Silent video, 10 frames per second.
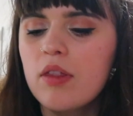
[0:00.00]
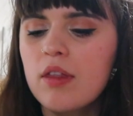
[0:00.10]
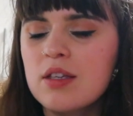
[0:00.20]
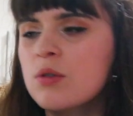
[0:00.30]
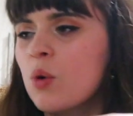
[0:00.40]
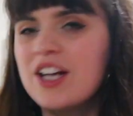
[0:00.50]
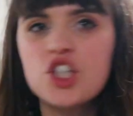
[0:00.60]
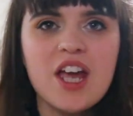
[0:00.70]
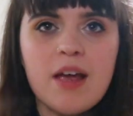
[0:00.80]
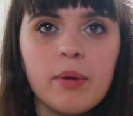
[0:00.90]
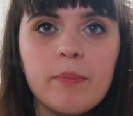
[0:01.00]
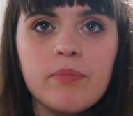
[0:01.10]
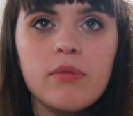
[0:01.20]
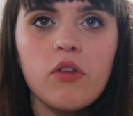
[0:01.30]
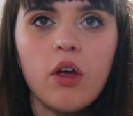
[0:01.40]
This was quite cheap,
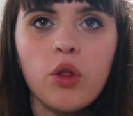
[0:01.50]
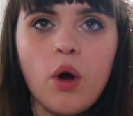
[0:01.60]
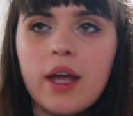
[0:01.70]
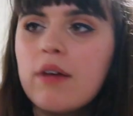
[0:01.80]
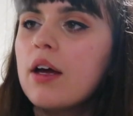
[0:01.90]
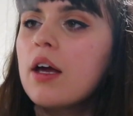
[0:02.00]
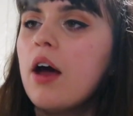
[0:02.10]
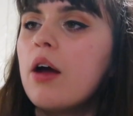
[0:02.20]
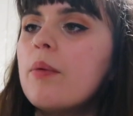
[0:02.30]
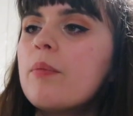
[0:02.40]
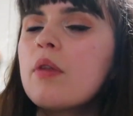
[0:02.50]
so I thought I'd give it a go.